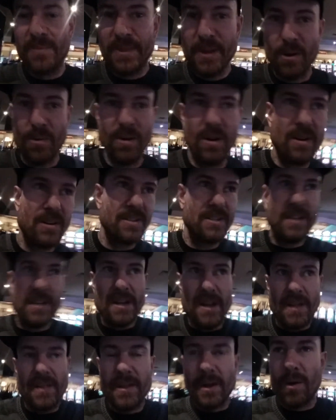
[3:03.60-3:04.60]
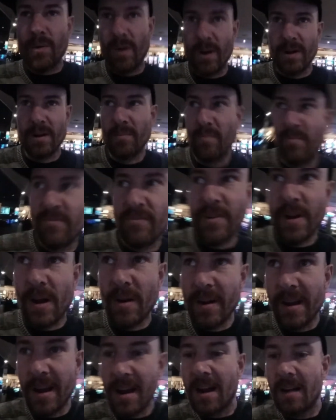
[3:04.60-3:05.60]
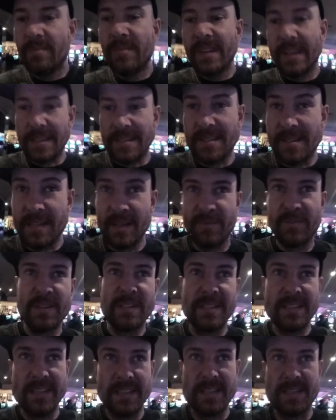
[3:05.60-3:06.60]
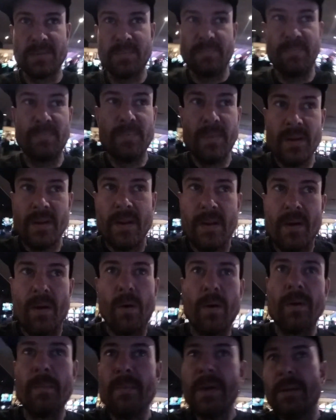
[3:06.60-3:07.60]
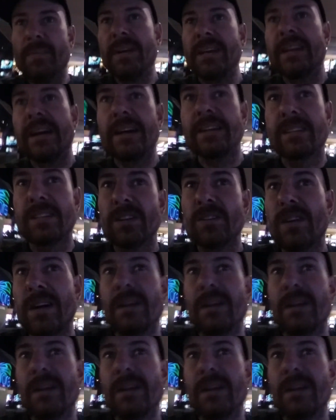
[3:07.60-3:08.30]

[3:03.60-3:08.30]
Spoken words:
There were very obvious differences, or maybe not so